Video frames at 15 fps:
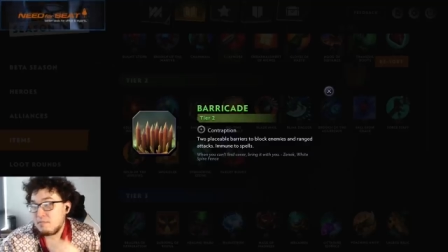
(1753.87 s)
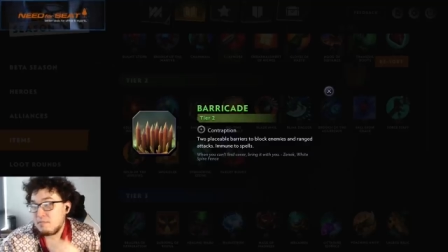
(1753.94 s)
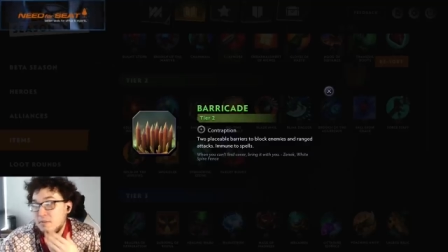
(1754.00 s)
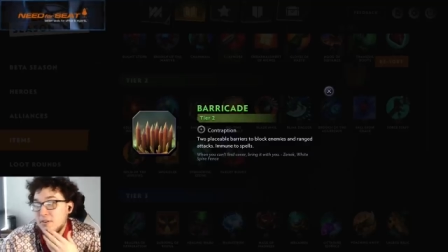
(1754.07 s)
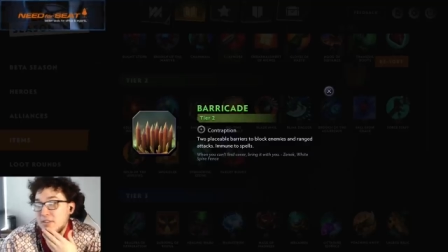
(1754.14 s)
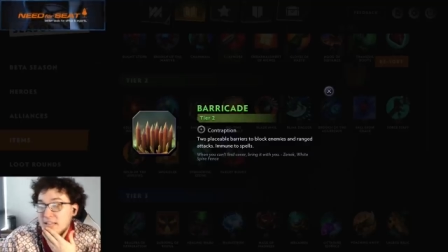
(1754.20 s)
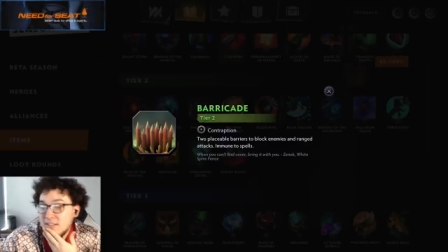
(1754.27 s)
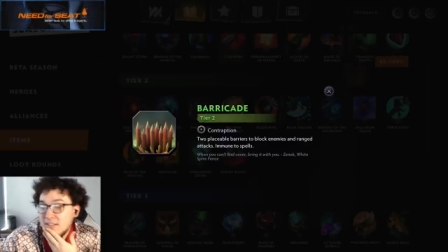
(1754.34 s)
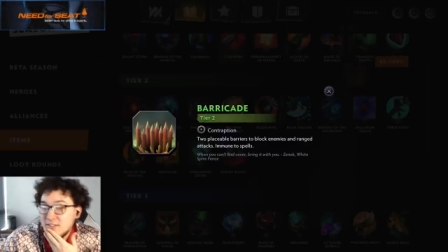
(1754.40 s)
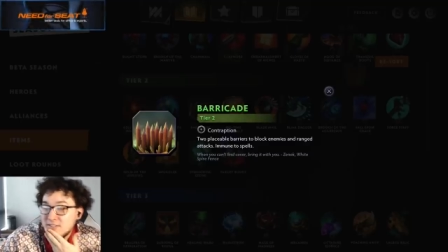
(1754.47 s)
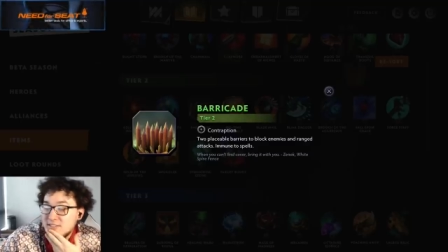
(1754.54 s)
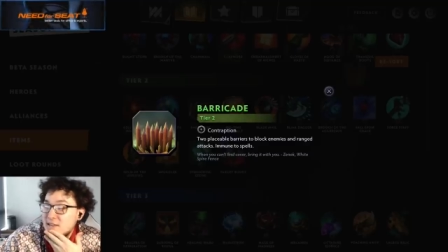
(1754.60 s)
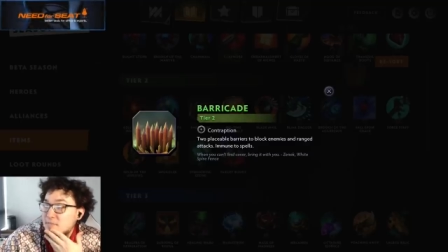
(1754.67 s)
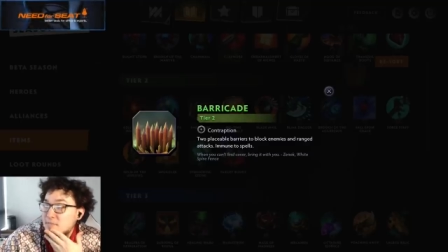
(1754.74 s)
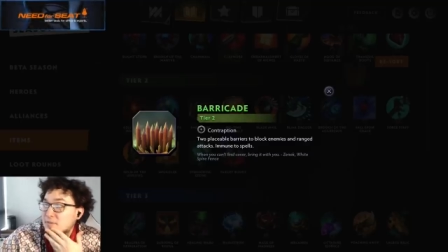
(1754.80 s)
Barricade your
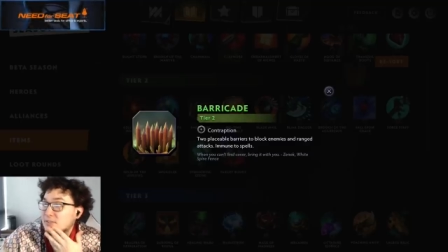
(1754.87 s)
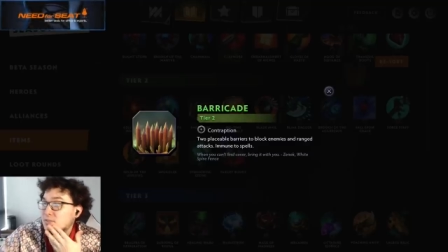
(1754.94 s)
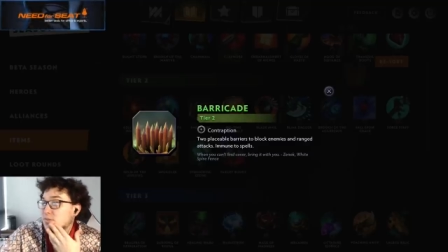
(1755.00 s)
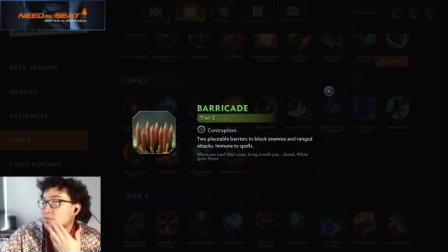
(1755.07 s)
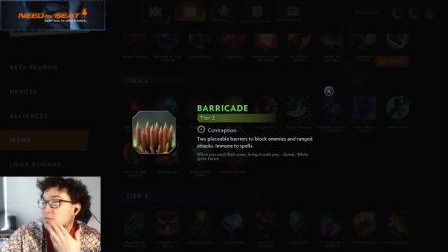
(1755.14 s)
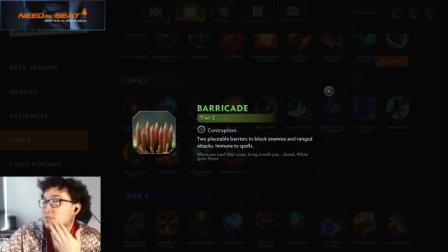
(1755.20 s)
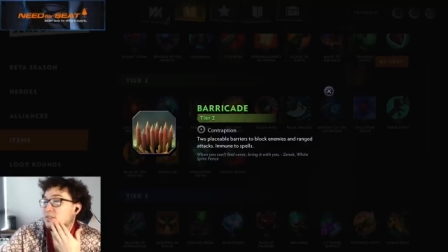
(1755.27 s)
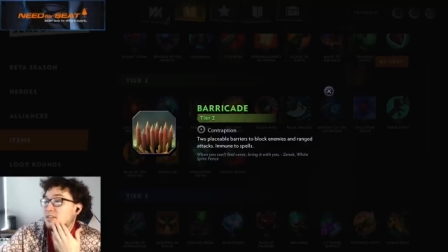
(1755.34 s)
sniper into a corner.